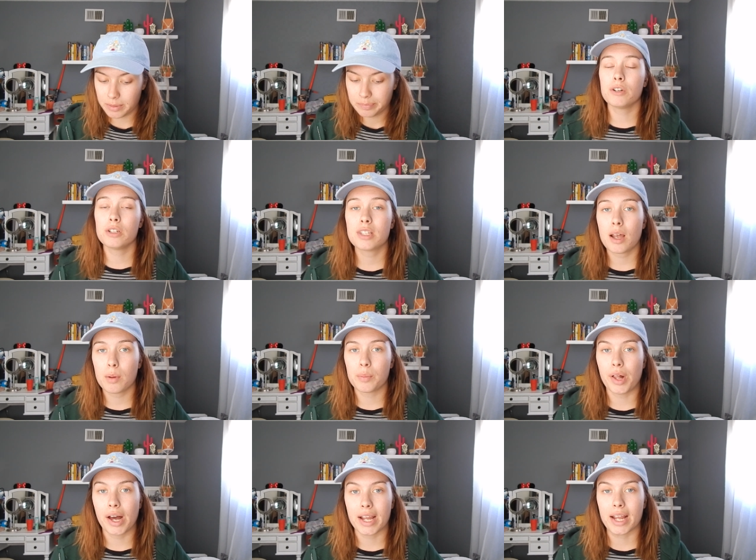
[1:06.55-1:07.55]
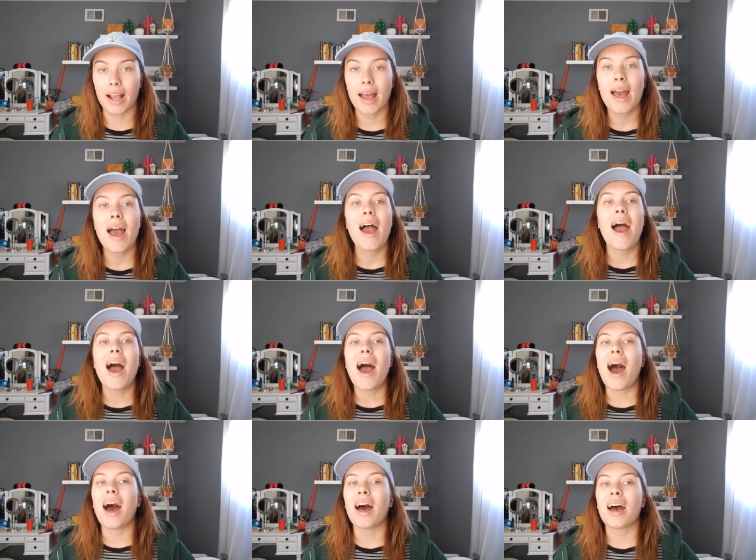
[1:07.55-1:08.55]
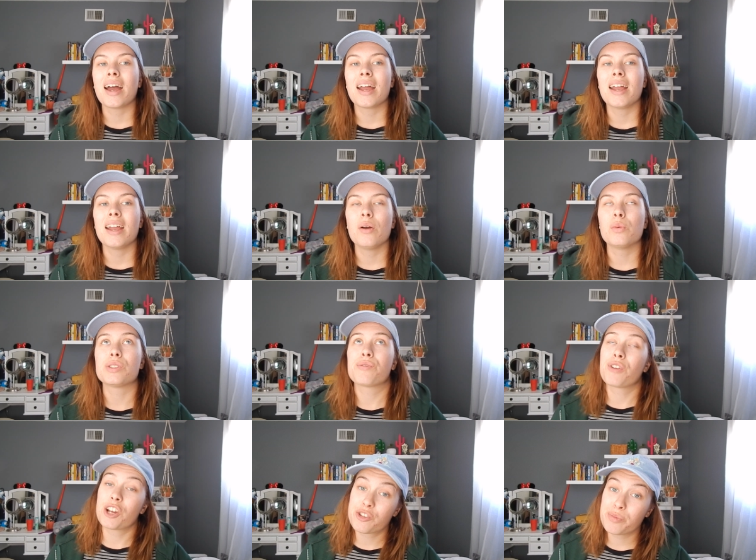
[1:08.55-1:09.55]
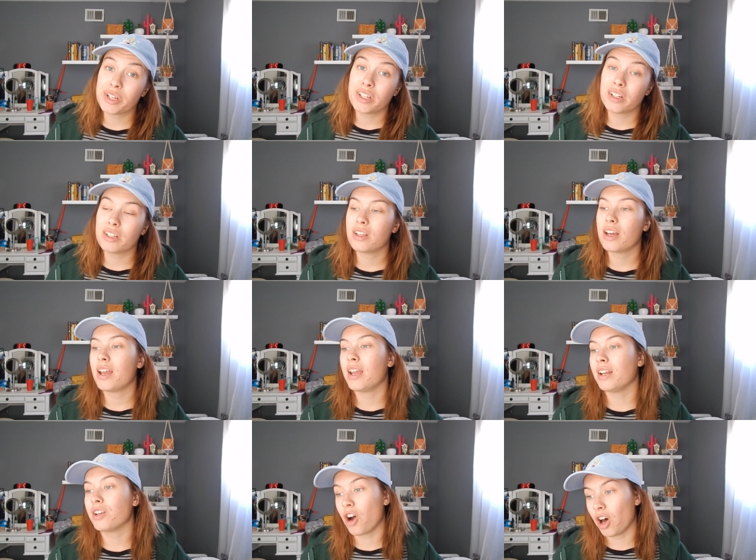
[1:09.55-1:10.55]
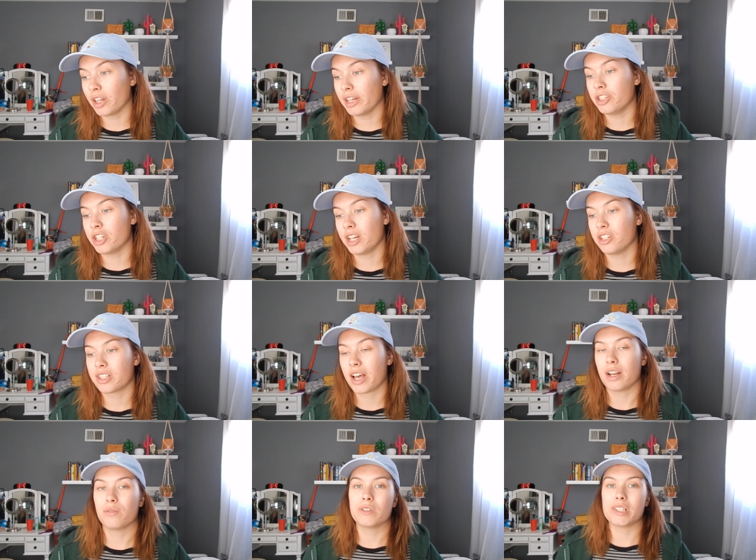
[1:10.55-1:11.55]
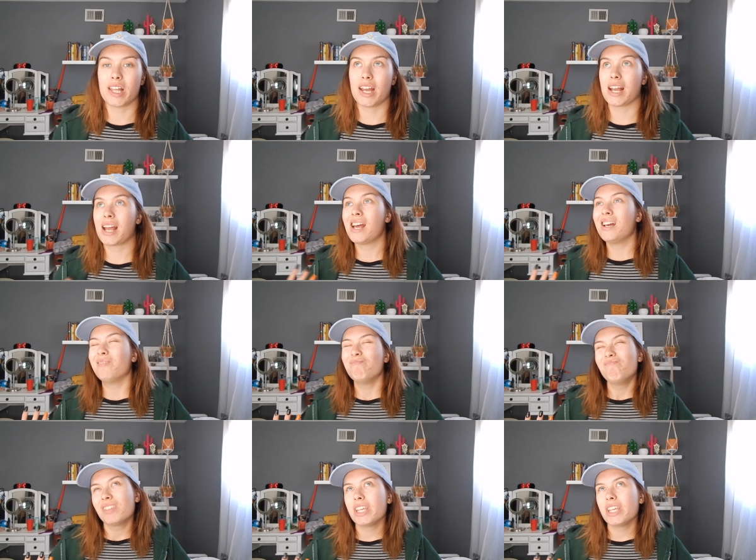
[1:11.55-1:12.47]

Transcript: But my first time applying, I was a freshman in college and I just kind of was like,